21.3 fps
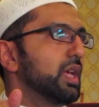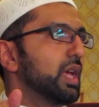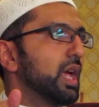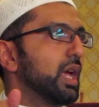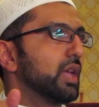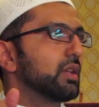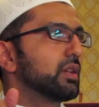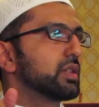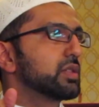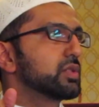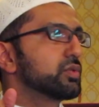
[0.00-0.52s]

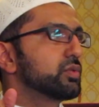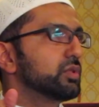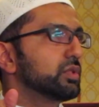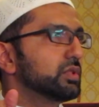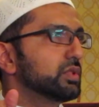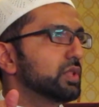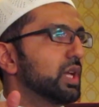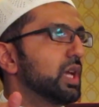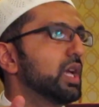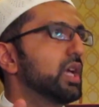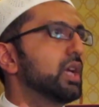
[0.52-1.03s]
And
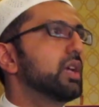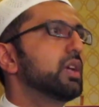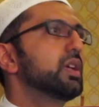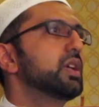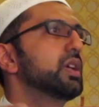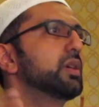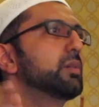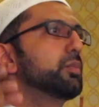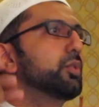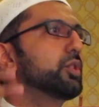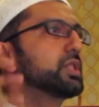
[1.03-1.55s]

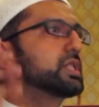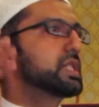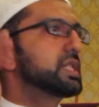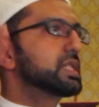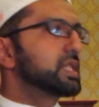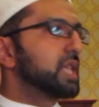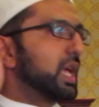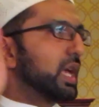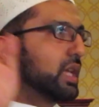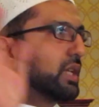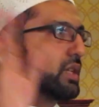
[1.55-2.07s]
Rasulullah puts
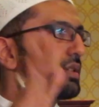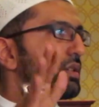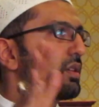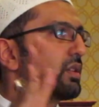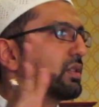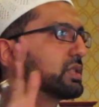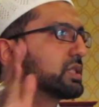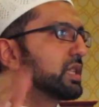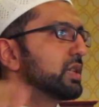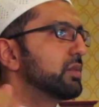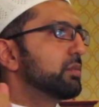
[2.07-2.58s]
his hand
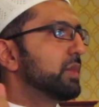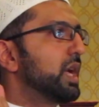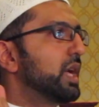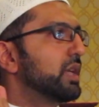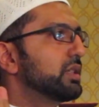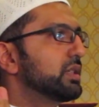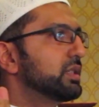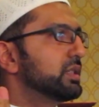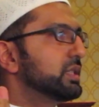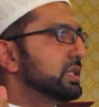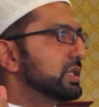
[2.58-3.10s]
on
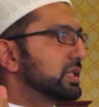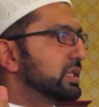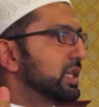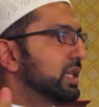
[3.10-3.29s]
Salman and he